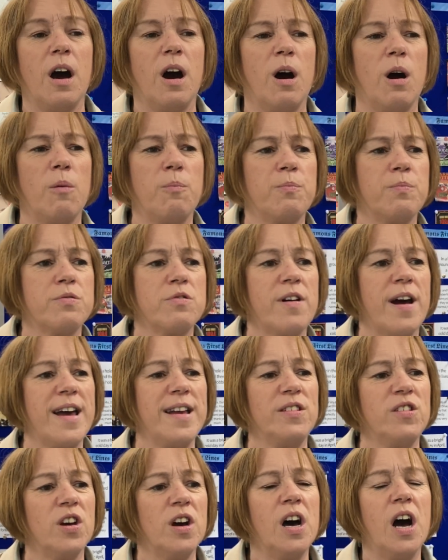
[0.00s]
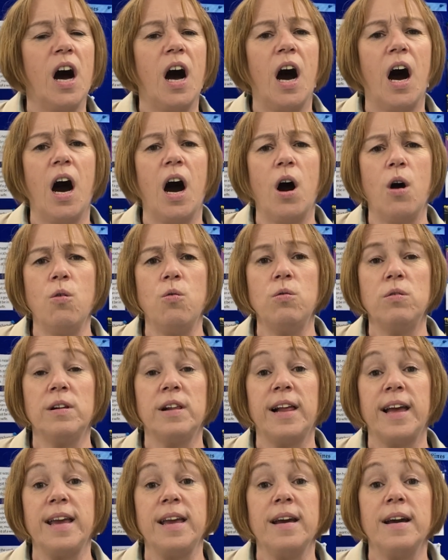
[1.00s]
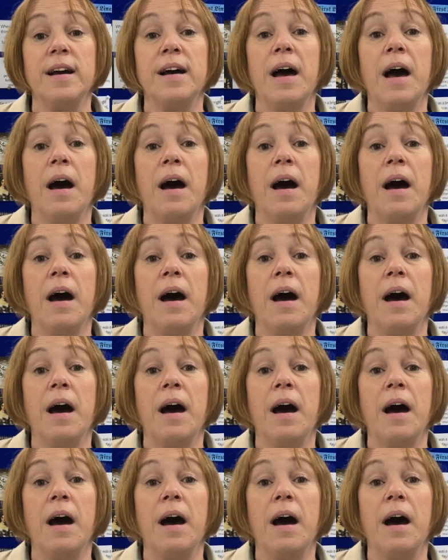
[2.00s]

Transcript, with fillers: are bred only